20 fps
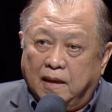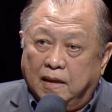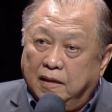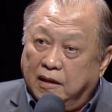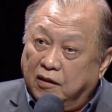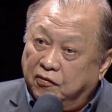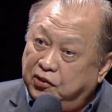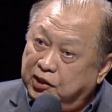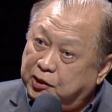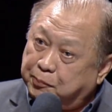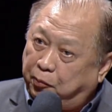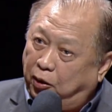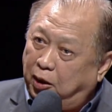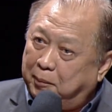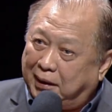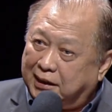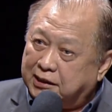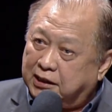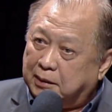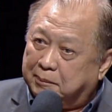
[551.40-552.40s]
The first point of
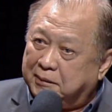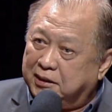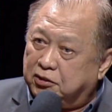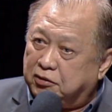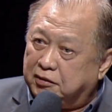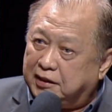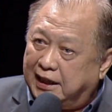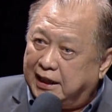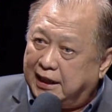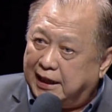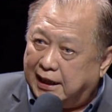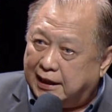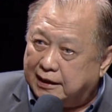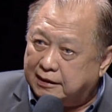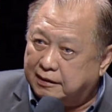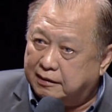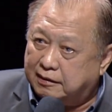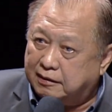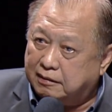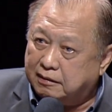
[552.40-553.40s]
my sermon today
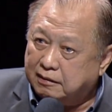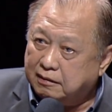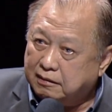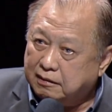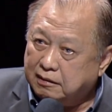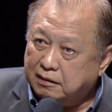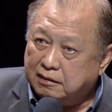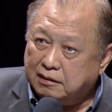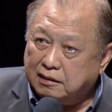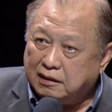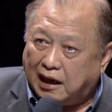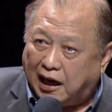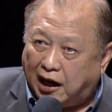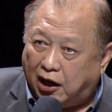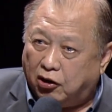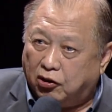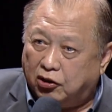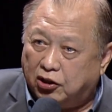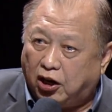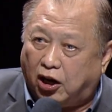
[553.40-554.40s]
is
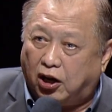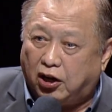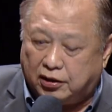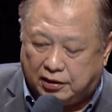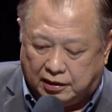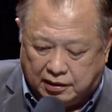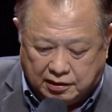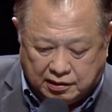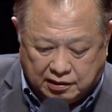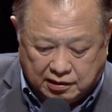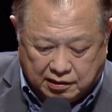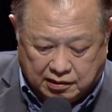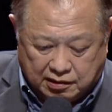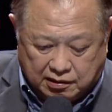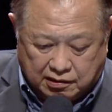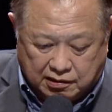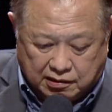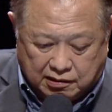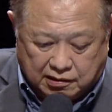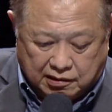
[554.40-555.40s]
our God
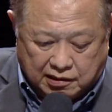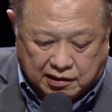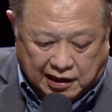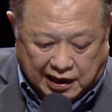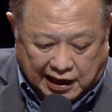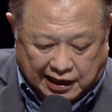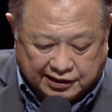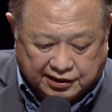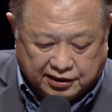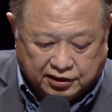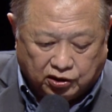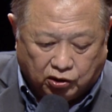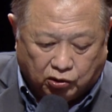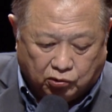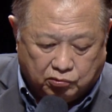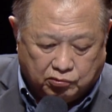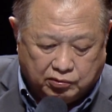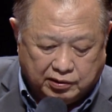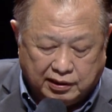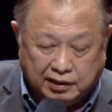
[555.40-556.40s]
has
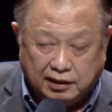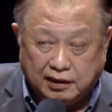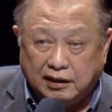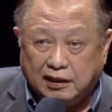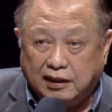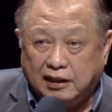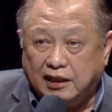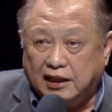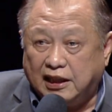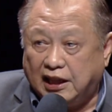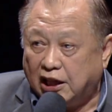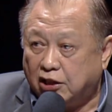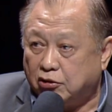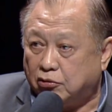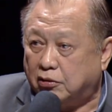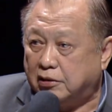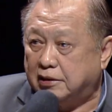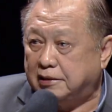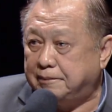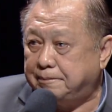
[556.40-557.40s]
no
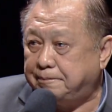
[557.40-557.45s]
equal.